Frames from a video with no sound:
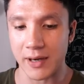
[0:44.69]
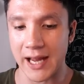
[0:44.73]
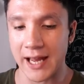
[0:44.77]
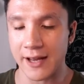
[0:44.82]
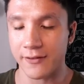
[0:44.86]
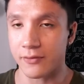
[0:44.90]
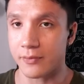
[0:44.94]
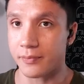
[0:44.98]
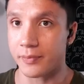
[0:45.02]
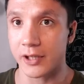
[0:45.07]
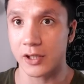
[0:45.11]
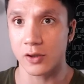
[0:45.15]
I
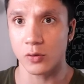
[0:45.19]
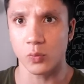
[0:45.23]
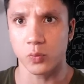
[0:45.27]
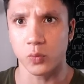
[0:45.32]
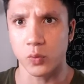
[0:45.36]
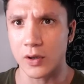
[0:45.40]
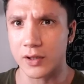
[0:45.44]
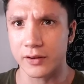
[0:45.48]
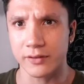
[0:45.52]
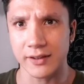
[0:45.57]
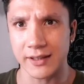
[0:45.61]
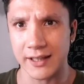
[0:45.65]
haven't been
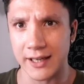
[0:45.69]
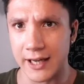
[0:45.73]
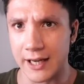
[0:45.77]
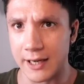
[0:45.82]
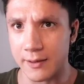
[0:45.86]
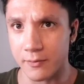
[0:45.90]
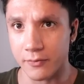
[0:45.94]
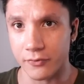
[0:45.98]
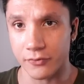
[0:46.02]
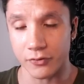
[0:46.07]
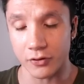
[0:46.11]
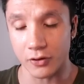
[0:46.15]
with the
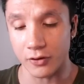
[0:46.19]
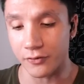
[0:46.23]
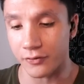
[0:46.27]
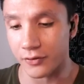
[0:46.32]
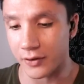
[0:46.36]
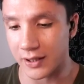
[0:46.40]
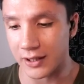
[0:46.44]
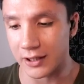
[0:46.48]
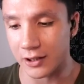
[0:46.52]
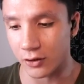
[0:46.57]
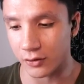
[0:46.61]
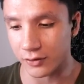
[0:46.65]
game for a
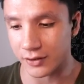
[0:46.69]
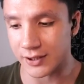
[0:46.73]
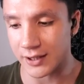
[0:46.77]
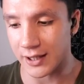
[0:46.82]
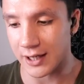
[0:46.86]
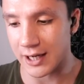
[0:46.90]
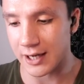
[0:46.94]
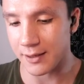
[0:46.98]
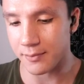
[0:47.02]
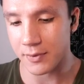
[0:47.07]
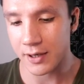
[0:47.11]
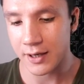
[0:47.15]
very long
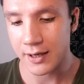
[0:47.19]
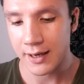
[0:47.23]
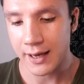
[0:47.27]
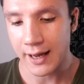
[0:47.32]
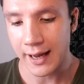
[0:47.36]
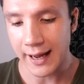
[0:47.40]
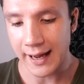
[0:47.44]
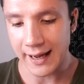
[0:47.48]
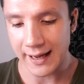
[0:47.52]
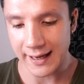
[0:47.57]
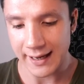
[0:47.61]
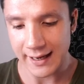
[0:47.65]
time,
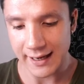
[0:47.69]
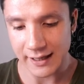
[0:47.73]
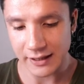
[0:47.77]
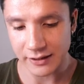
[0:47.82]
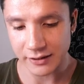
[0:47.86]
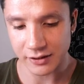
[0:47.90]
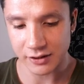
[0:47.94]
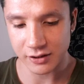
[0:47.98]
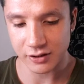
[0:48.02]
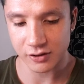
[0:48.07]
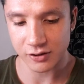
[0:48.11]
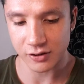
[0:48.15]

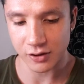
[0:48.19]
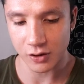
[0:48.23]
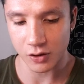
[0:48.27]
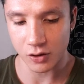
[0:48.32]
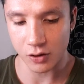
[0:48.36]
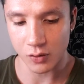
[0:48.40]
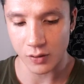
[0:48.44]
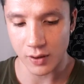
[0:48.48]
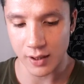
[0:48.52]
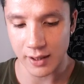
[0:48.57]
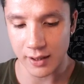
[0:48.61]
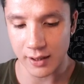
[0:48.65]
and
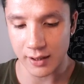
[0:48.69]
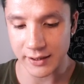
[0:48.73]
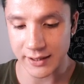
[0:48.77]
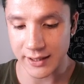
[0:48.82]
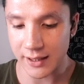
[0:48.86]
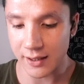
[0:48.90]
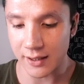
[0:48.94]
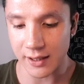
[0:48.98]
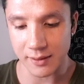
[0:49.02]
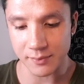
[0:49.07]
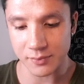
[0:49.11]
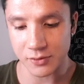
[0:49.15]
so
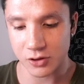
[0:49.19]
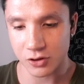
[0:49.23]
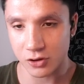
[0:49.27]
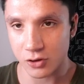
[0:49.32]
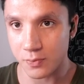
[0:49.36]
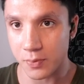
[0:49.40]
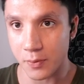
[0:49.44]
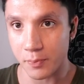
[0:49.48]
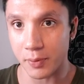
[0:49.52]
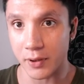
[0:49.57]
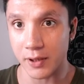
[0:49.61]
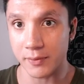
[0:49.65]
yeah, I'm
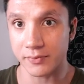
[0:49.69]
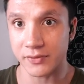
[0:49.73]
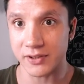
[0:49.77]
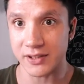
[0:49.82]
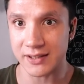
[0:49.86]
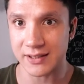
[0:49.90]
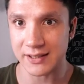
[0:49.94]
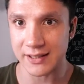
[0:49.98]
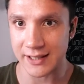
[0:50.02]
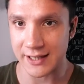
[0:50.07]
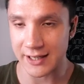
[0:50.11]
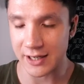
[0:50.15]
super pumped
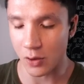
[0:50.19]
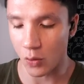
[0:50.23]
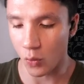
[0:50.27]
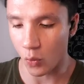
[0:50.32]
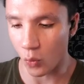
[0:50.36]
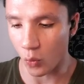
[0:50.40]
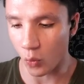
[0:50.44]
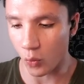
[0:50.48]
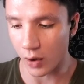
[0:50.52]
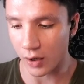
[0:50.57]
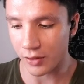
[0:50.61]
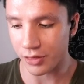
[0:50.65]
to see
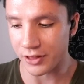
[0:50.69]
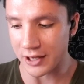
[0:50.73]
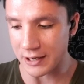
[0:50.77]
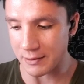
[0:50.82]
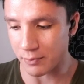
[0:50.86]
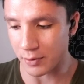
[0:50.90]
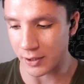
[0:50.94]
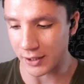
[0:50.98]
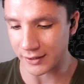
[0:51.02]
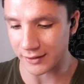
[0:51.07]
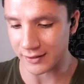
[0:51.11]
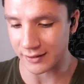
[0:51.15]
what they
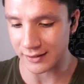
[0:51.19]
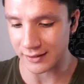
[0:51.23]
bring to the